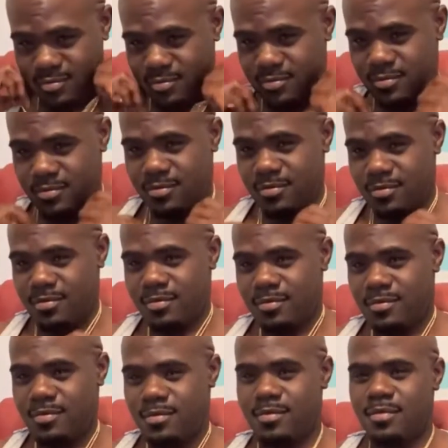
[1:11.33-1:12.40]

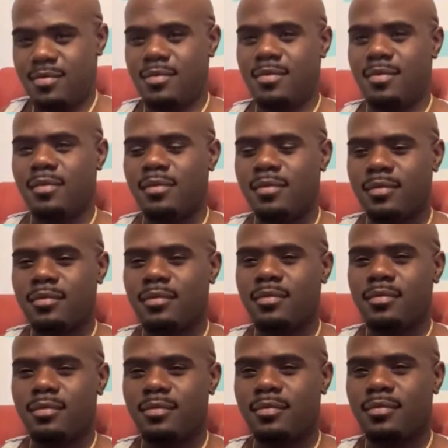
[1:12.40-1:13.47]

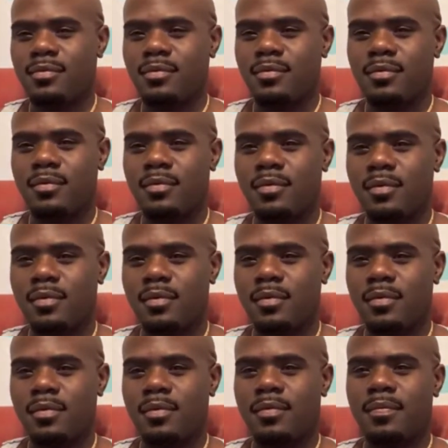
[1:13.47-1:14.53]

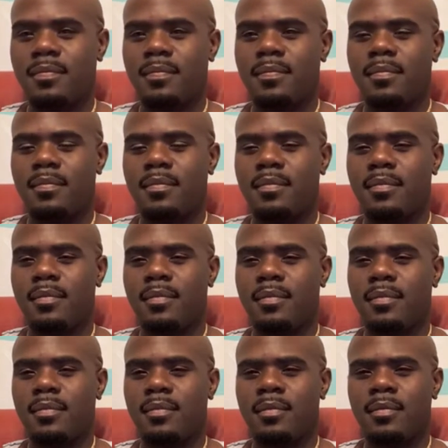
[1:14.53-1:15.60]

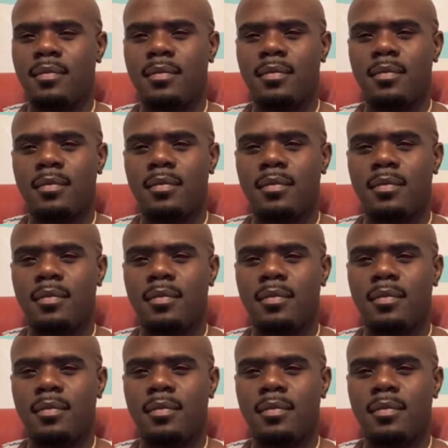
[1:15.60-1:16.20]
(not speaking)